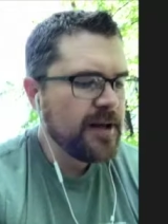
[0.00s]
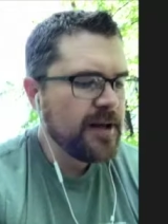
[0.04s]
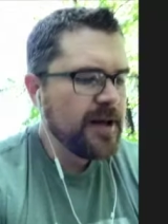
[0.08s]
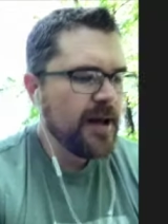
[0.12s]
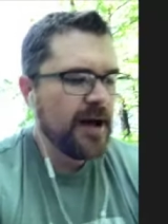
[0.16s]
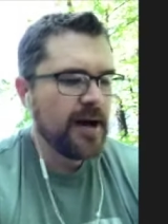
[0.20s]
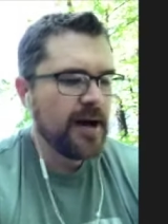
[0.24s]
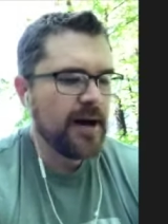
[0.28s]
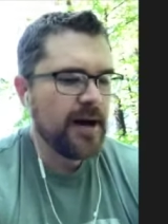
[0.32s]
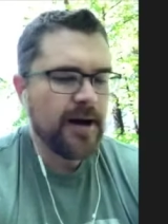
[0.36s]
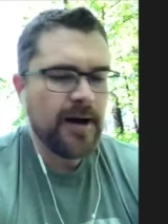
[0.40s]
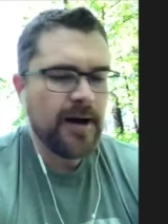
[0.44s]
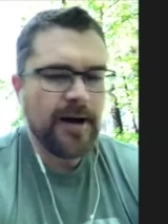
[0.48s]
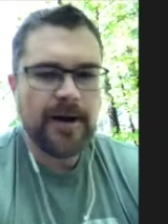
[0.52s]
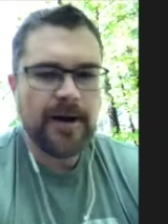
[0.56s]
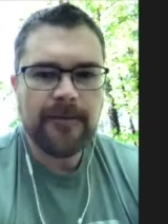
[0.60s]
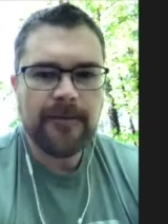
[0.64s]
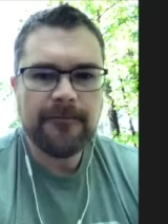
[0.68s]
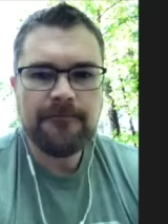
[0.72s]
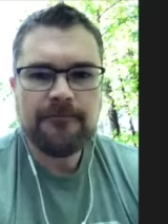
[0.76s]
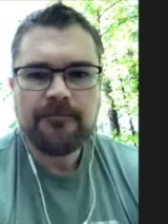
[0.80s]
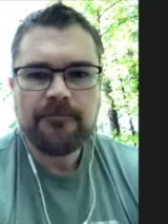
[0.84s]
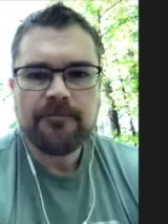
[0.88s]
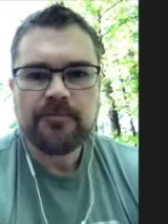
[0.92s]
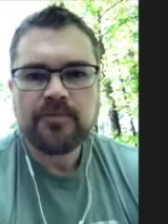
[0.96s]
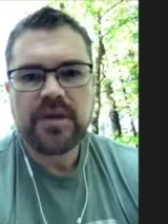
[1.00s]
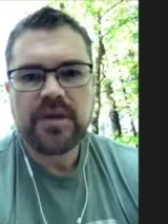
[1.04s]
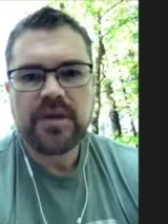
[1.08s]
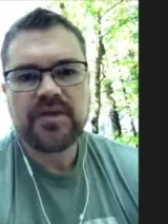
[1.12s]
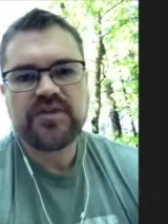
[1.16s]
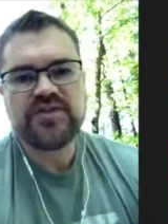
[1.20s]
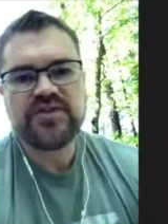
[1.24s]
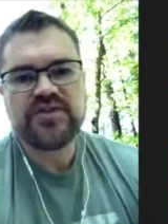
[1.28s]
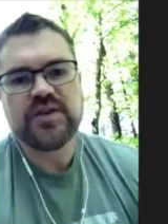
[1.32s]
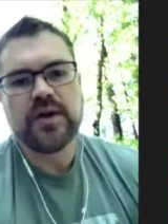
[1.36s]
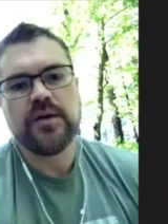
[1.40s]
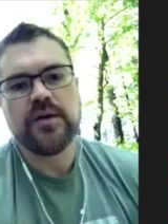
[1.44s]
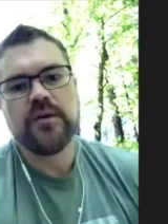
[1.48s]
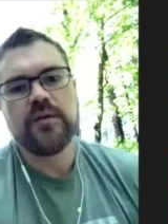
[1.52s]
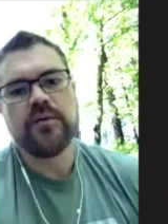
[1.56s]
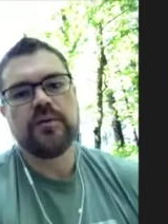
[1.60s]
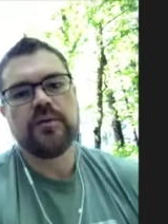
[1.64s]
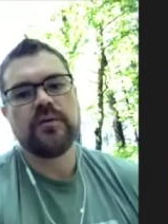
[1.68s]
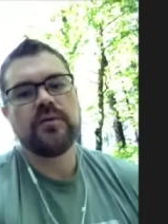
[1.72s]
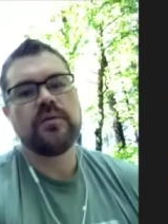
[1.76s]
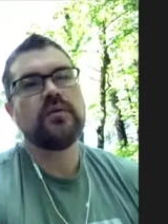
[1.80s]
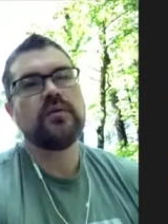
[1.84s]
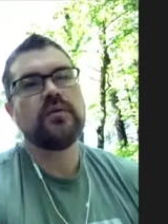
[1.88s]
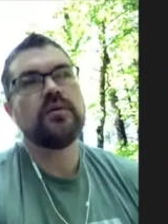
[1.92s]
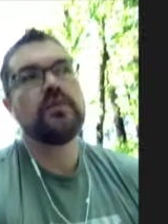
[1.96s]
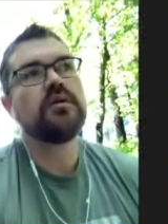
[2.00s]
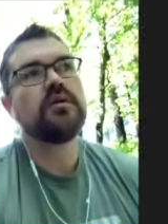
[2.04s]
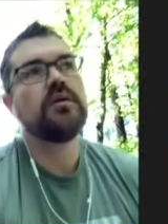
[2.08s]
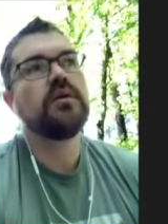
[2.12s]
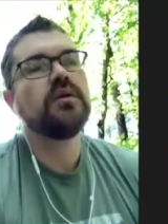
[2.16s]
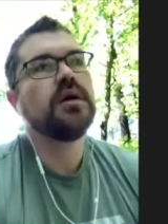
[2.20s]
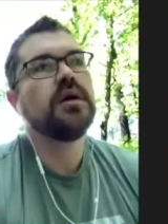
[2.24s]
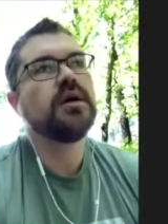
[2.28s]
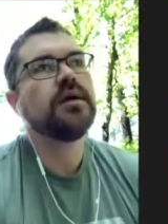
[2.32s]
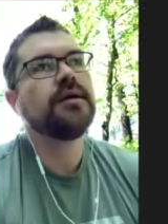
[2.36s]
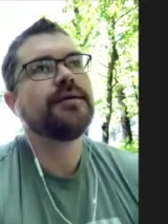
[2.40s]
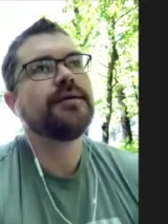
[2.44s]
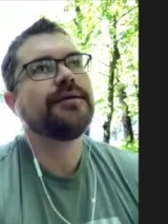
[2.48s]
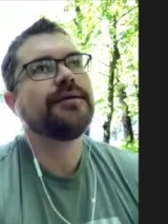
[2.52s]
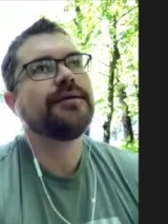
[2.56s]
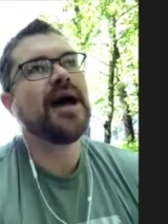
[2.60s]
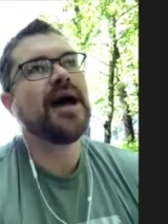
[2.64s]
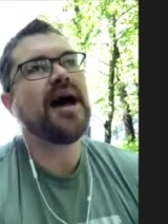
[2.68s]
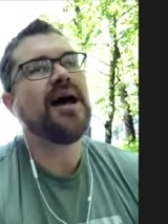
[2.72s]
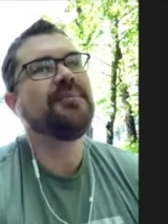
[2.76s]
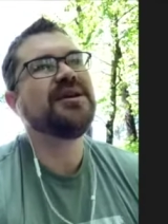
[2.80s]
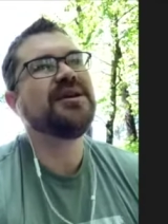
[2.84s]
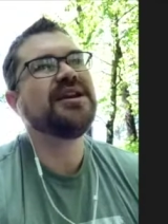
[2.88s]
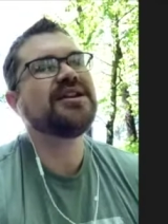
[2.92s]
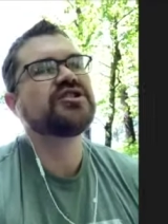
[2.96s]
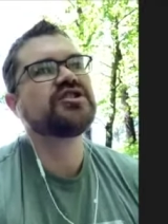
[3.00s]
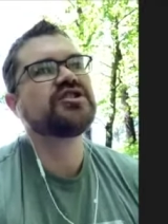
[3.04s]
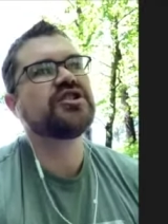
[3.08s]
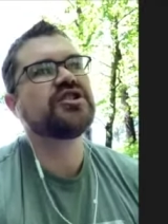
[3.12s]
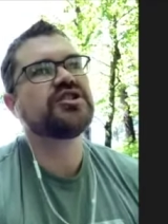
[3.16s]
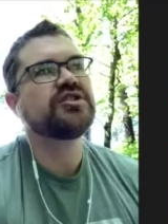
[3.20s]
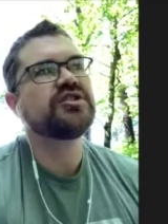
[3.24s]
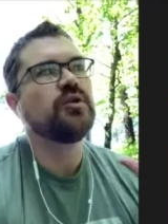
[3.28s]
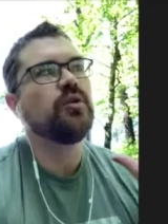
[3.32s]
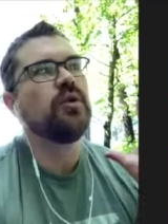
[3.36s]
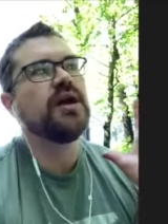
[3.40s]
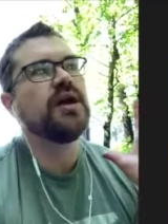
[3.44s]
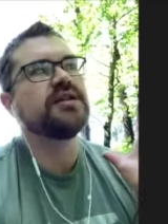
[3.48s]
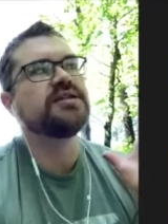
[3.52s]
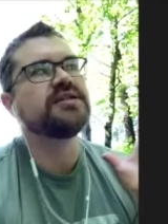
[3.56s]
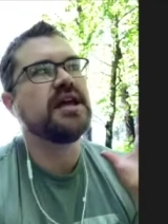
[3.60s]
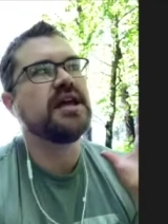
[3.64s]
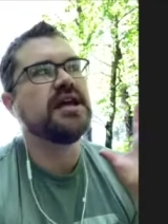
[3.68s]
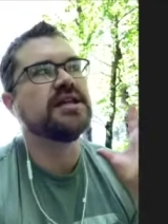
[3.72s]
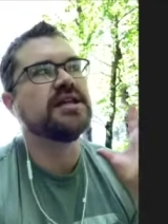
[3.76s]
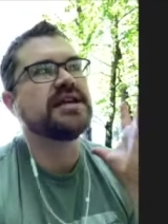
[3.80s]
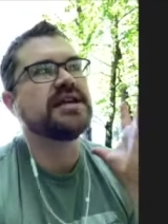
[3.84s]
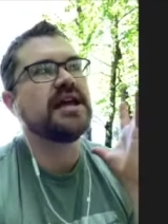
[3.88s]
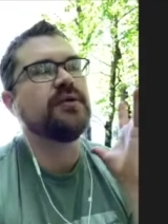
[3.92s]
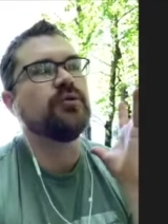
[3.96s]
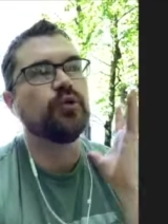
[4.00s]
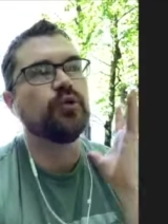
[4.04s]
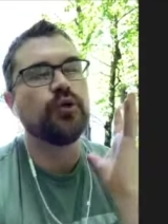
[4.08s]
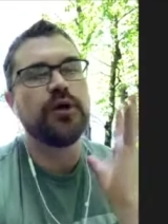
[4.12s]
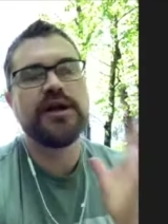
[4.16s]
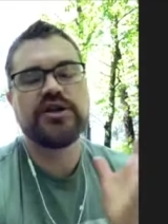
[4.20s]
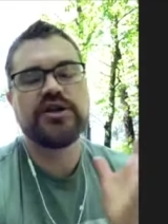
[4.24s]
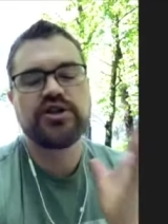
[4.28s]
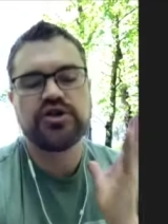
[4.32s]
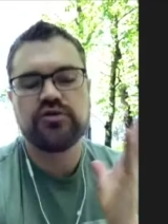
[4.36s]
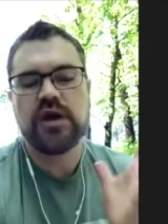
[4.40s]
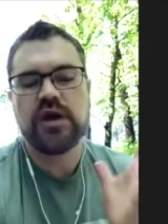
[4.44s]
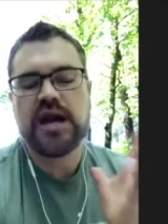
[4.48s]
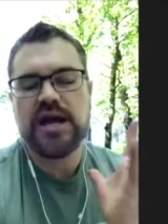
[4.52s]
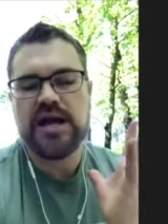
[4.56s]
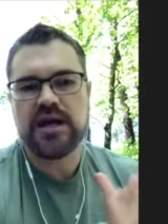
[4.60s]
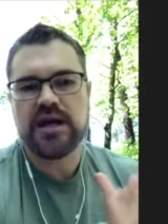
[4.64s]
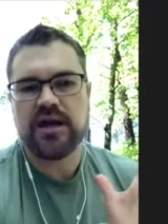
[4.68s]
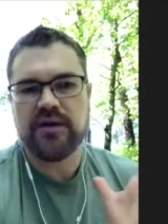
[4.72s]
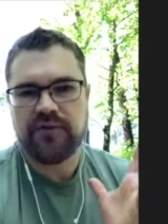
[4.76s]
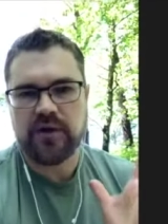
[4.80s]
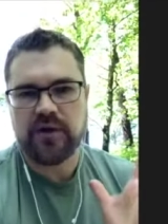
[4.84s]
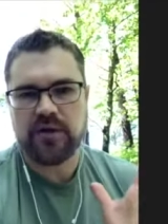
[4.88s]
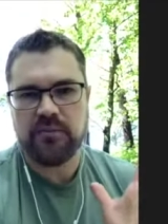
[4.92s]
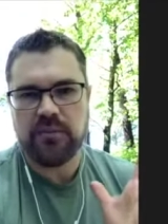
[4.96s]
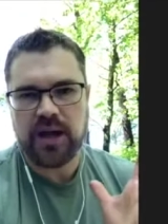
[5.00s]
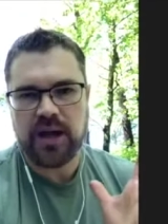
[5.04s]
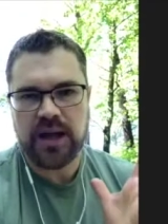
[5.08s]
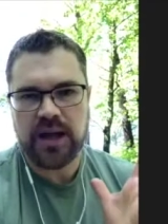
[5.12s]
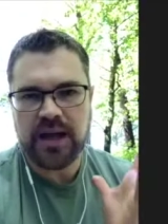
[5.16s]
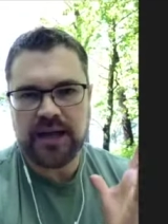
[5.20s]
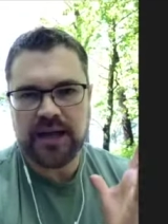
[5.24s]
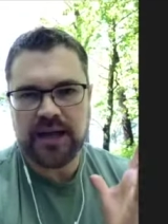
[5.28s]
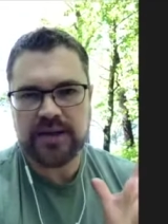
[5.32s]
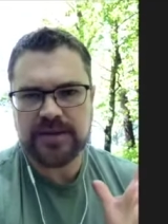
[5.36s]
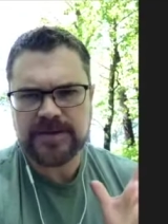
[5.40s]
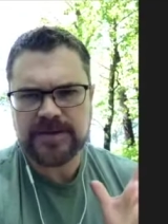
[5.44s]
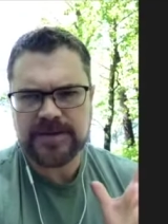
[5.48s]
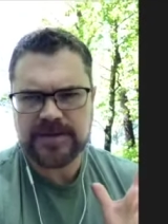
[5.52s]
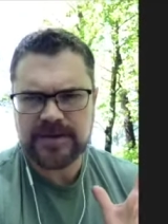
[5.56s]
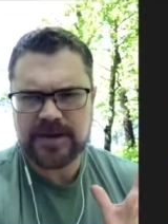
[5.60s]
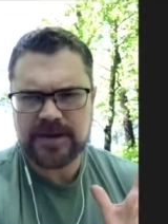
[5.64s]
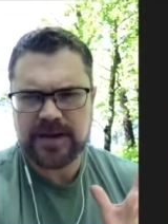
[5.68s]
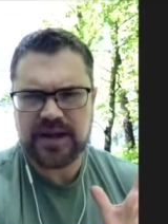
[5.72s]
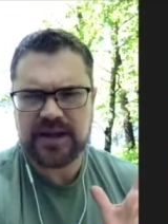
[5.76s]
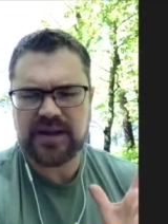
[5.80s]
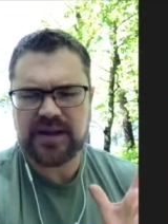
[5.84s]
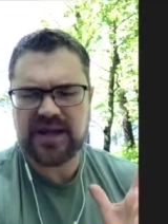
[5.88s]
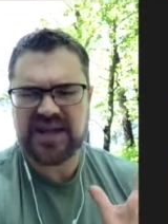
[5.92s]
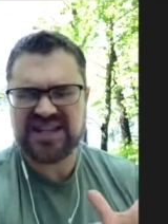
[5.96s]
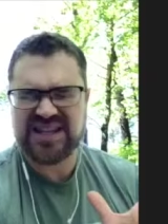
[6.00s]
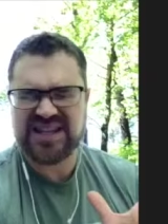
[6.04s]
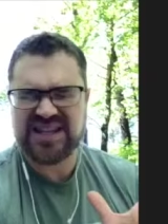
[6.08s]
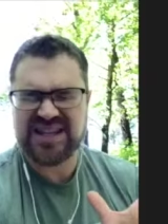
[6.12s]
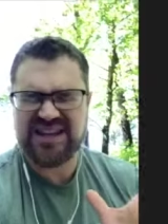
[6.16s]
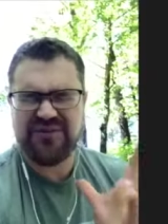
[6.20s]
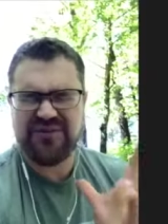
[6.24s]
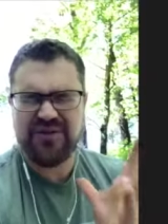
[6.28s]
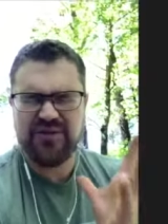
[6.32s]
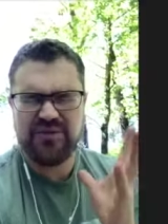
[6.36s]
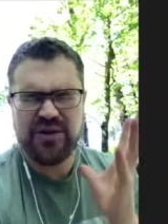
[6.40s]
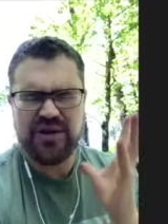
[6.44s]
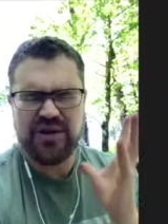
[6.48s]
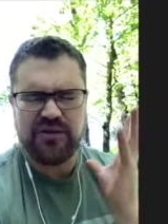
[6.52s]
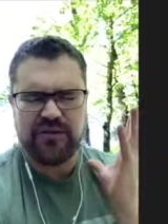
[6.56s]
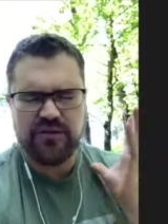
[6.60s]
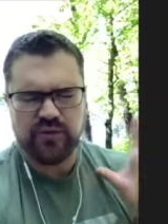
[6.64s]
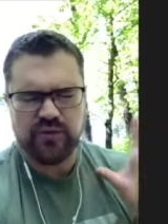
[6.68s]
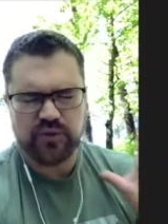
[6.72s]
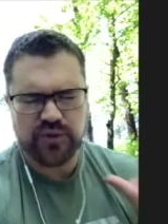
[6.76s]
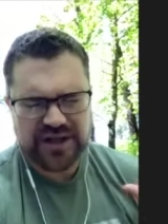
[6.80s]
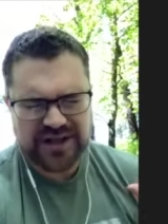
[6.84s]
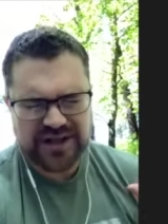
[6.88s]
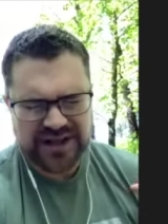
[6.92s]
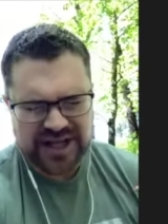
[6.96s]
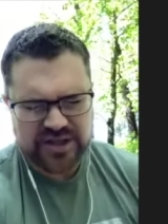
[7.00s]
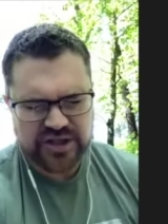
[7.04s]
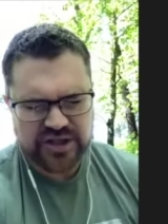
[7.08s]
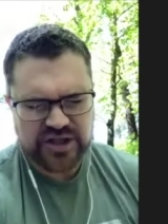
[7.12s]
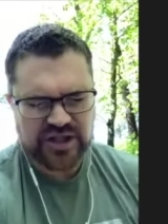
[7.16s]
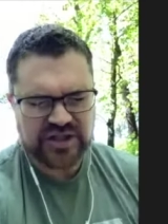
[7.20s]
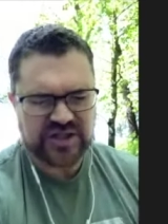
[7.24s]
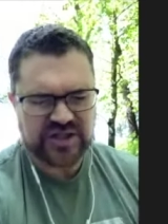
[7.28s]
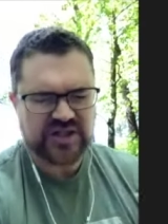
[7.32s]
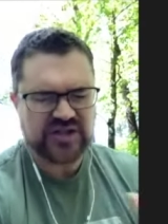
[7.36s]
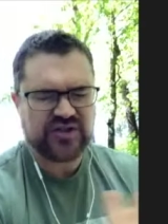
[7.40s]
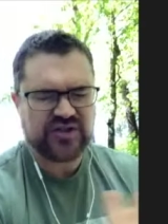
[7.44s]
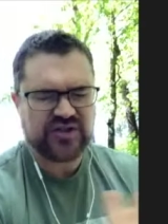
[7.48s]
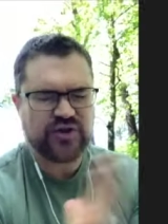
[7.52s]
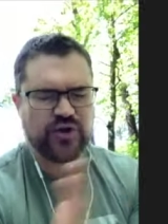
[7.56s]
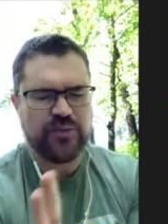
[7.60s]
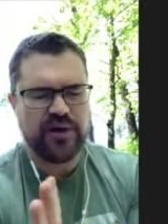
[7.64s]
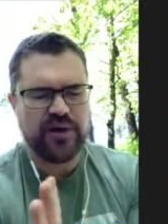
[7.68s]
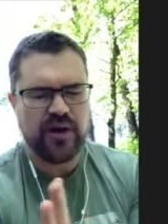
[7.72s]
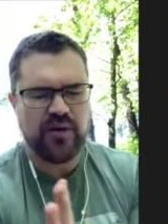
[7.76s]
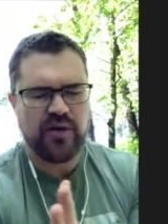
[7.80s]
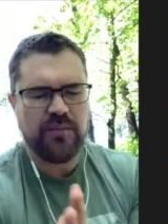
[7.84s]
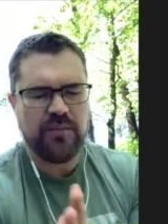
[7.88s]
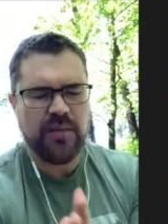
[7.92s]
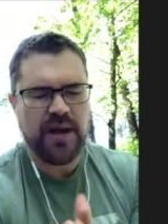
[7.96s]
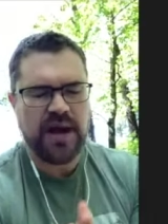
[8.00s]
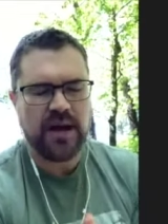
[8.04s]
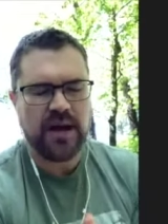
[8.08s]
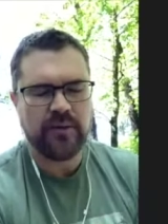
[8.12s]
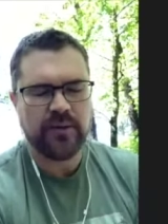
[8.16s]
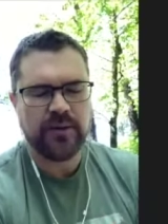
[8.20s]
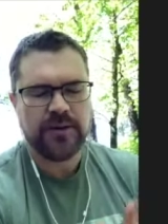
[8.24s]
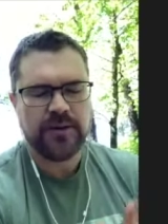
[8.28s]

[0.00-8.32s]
Um, so, I mean, it's just a it's it's a retraining of our mind. That if you read like Jesus' Sermon on the Mount,